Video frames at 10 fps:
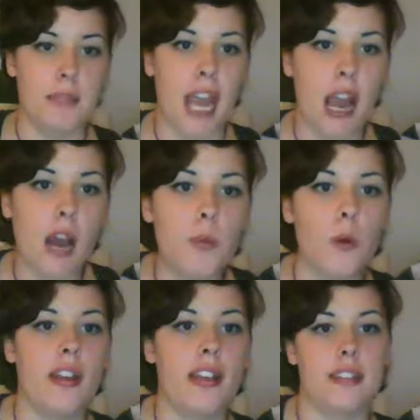
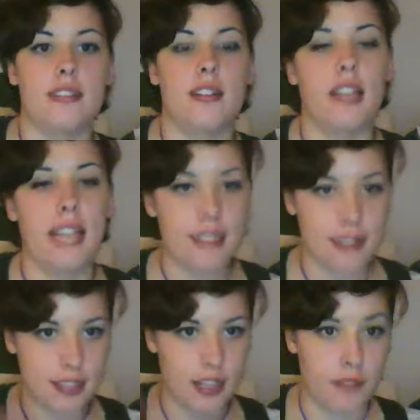cowboys and all that
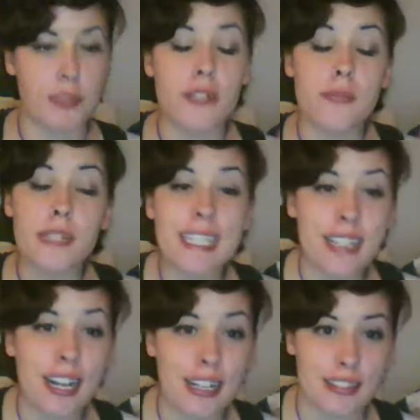stuff, but they're really
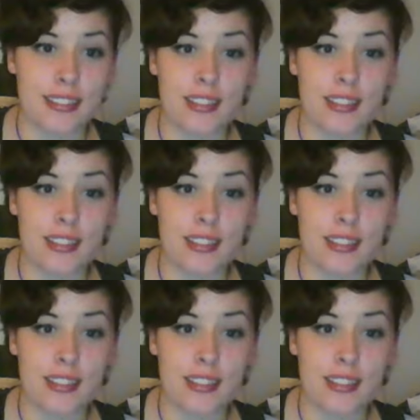not.